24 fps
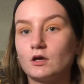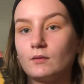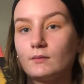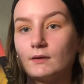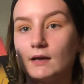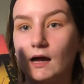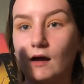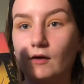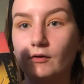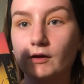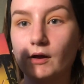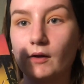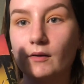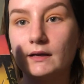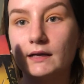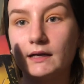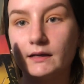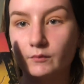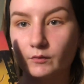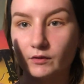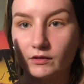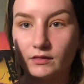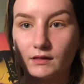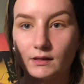now going
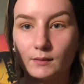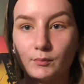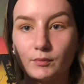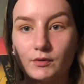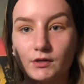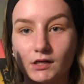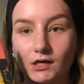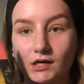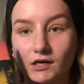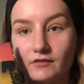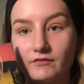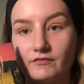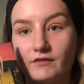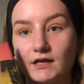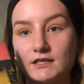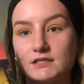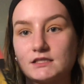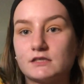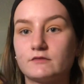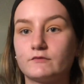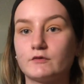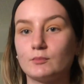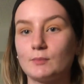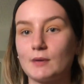in with the Pure
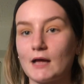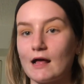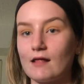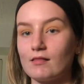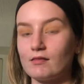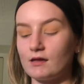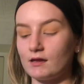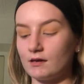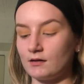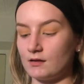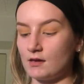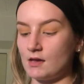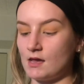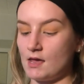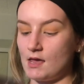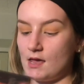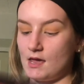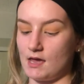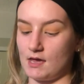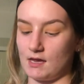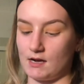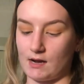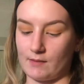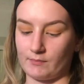Festival palette,
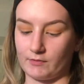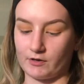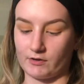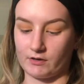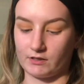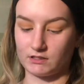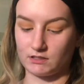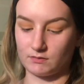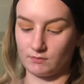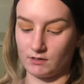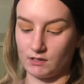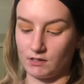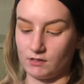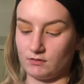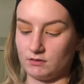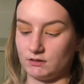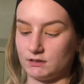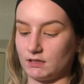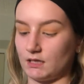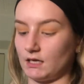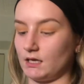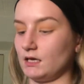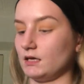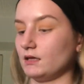and I'm going to be
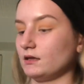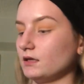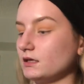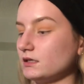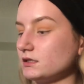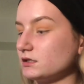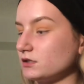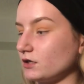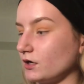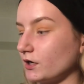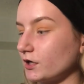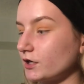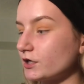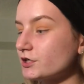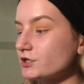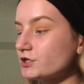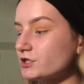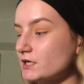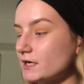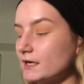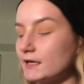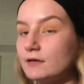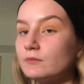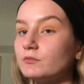using this darker
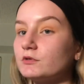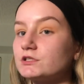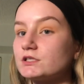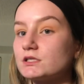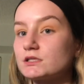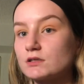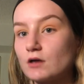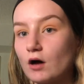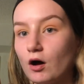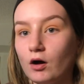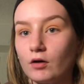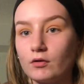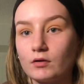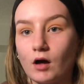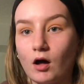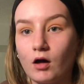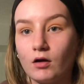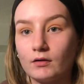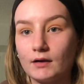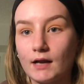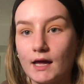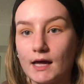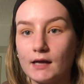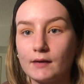shade, which is called All
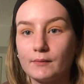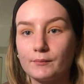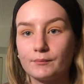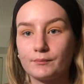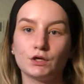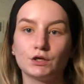Night.